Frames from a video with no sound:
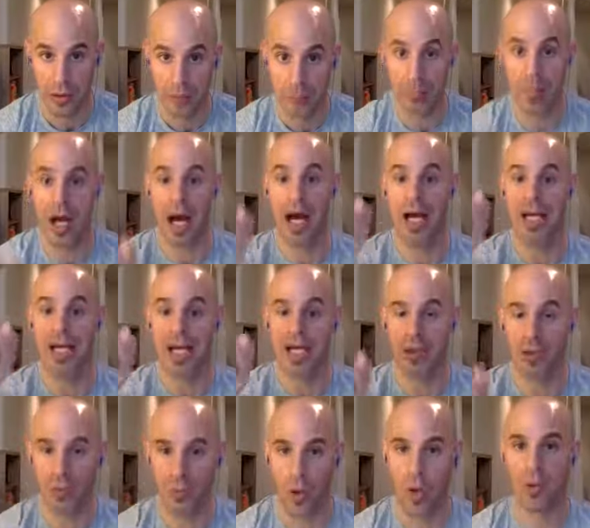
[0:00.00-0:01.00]
by
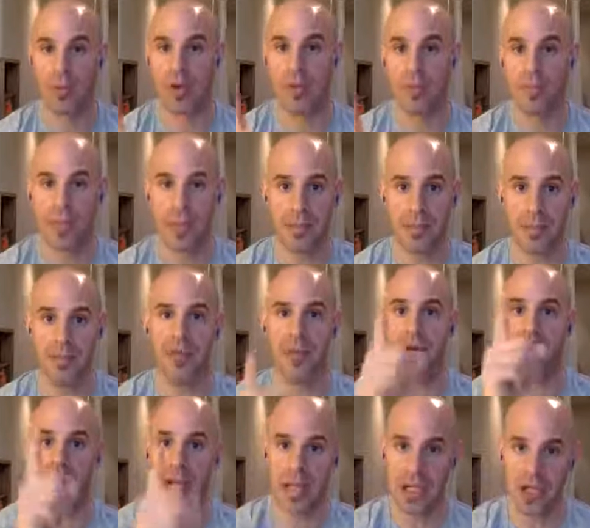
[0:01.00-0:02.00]
enrolling people
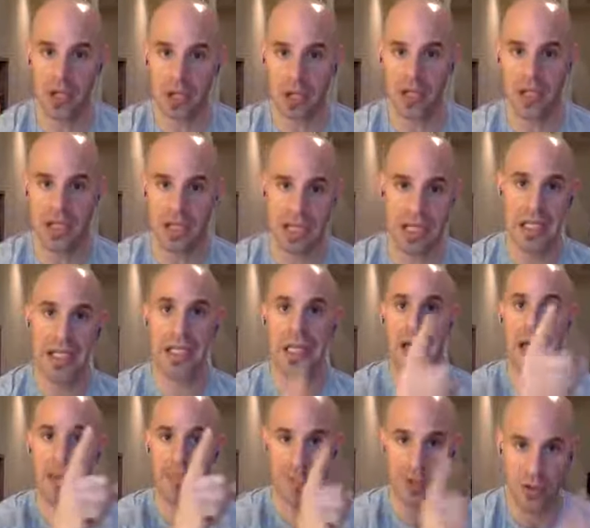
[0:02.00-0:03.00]
that are interested in
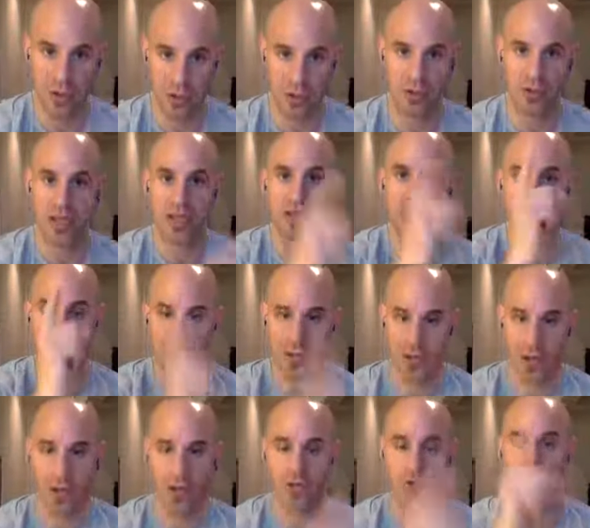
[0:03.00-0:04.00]
an opportunity that
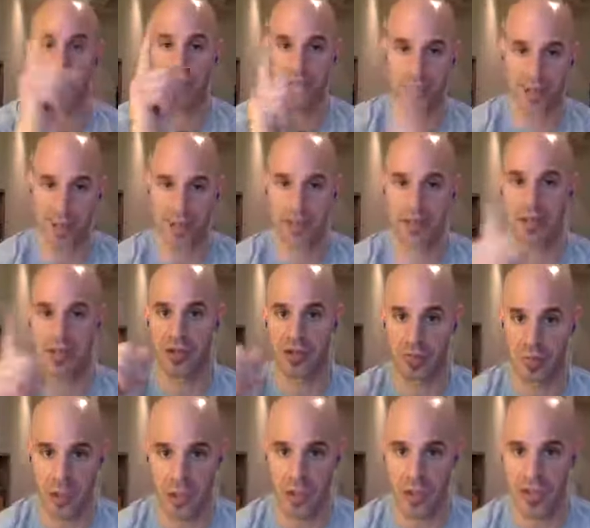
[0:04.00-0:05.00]
starts with a product
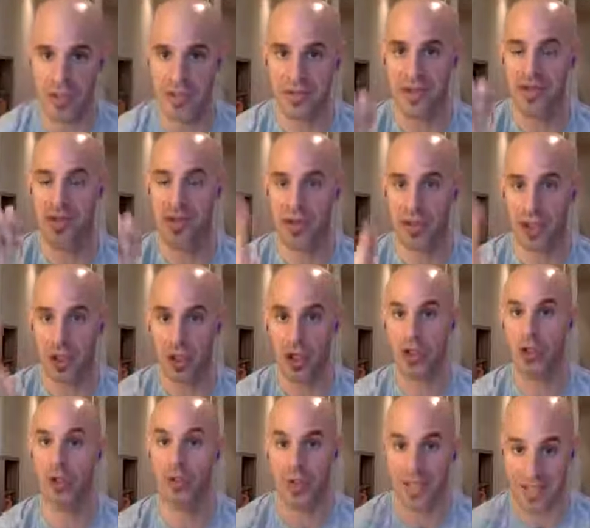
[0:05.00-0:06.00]
experience and they're going
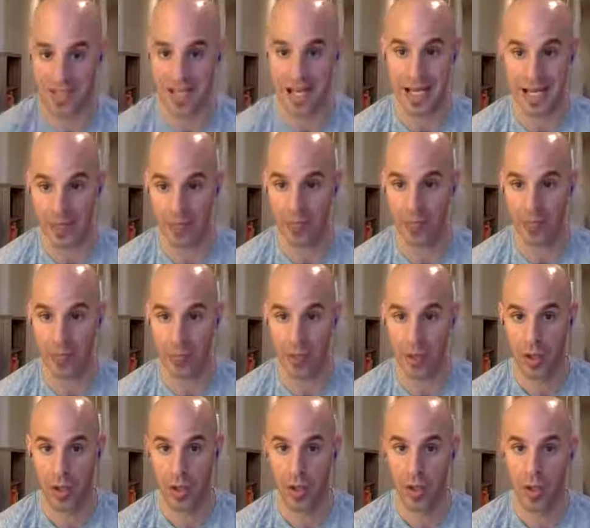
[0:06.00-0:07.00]
to do the same.
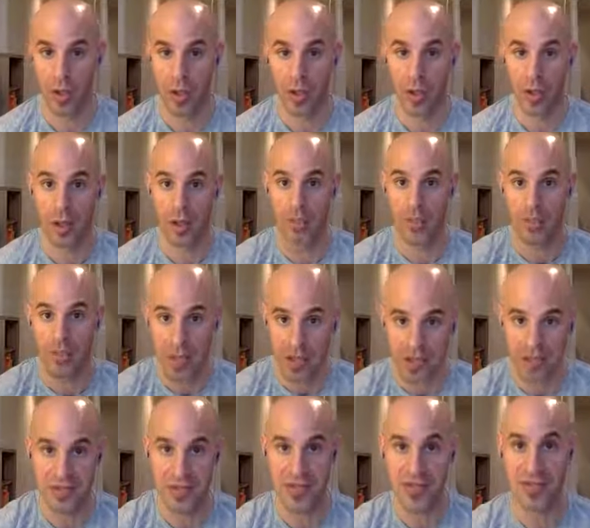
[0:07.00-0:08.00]

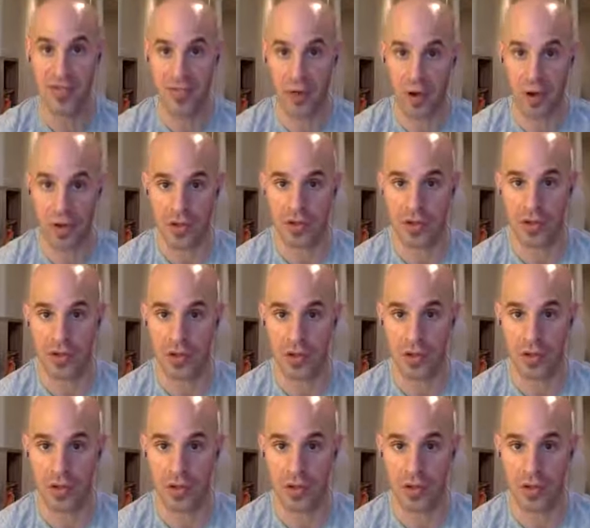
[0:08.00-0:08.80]
Business first,